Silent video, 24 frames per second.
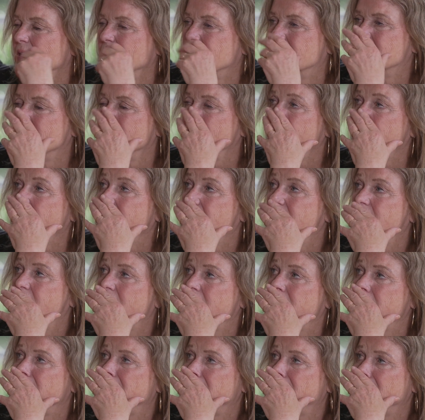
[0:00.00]
It's
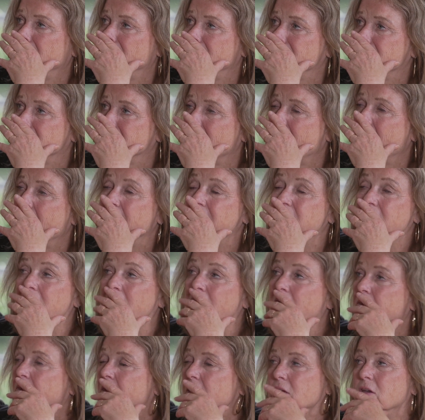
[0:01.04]
interesting because I
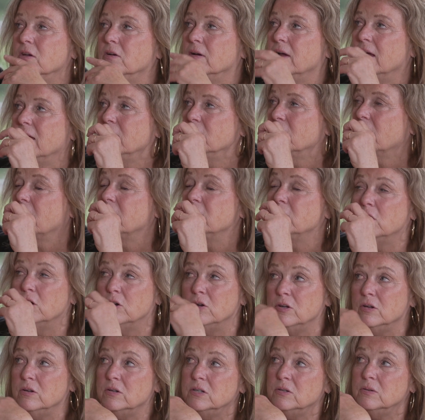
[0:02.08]
know that I know
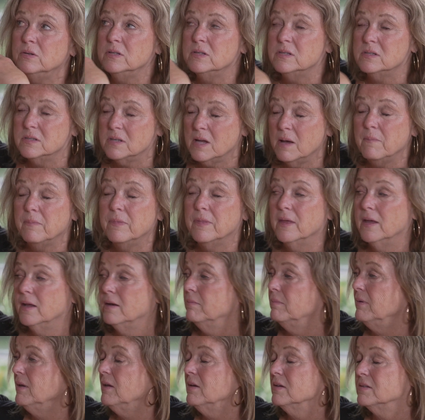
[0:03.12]
you're doing something,
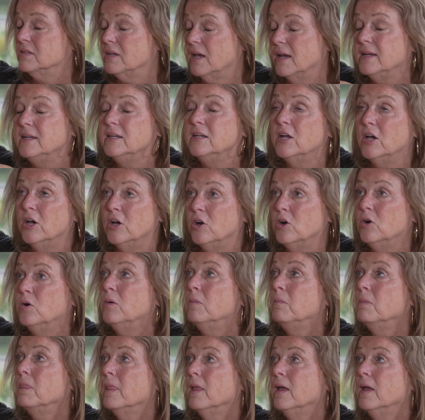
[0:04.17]
because I know